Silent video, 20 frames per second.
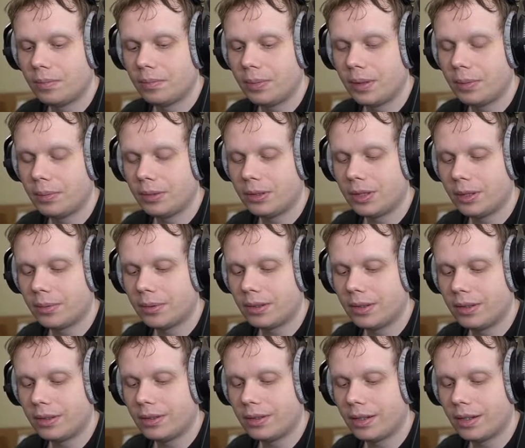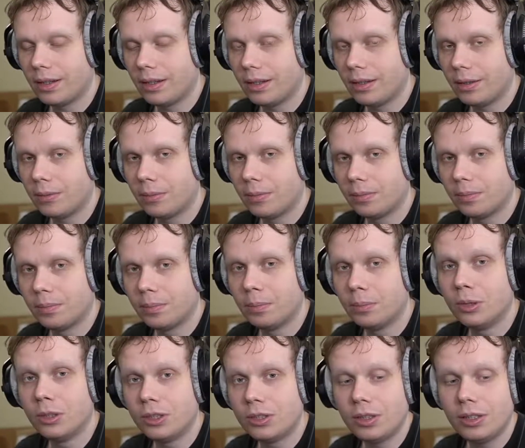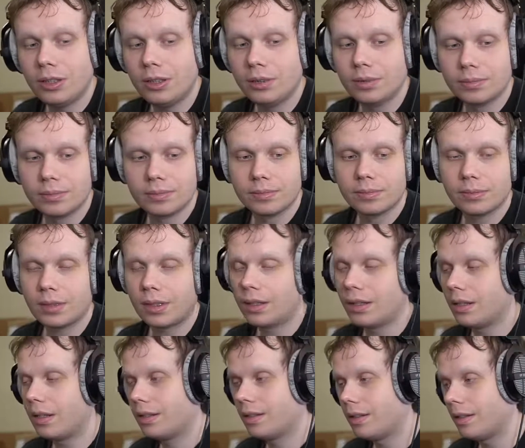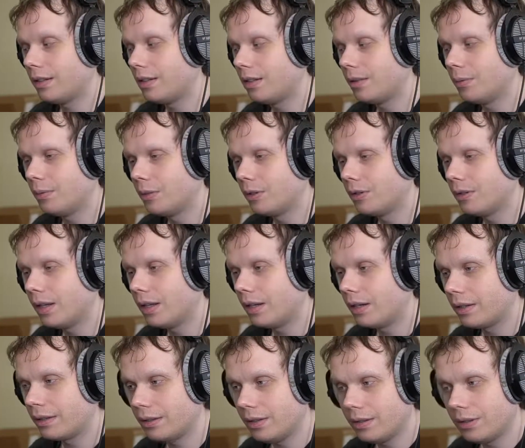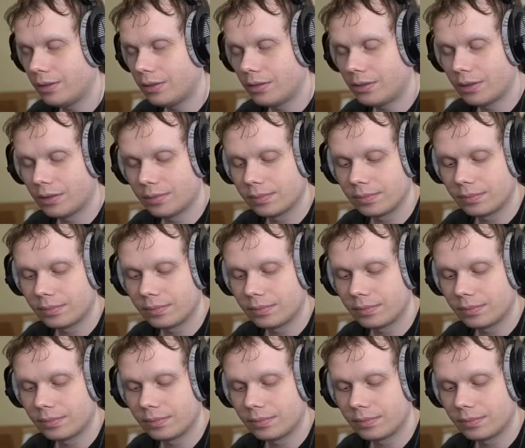People typically say mushy. I guess that's the word they like to use.